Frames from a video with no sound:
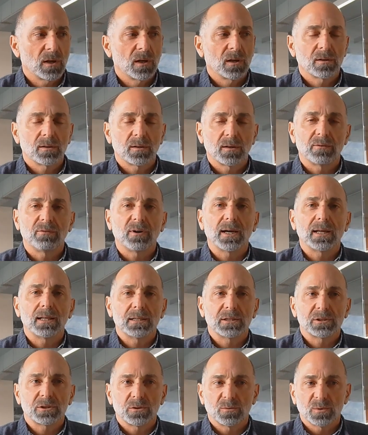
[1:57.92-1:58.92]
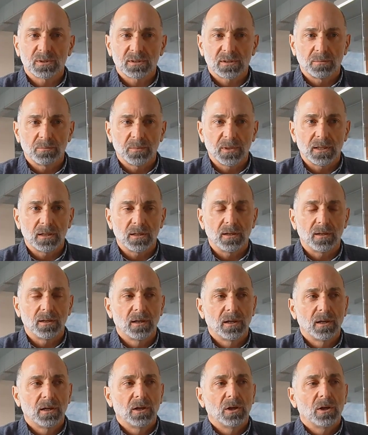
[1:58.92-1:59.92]
that violation was committed.
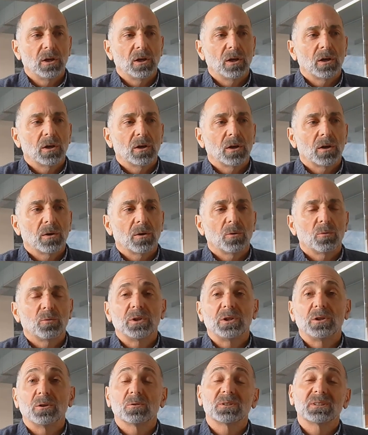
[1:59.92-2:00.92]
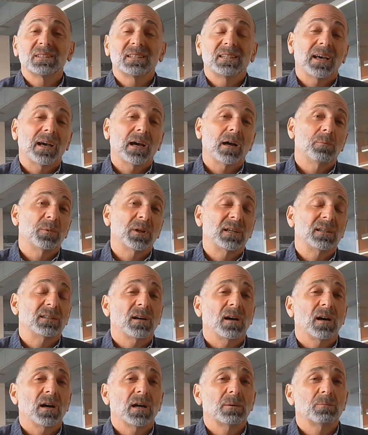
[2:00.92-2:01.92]
We don't see how many
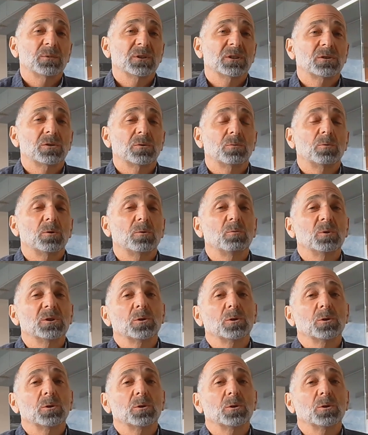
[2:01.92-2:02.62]
times the rule was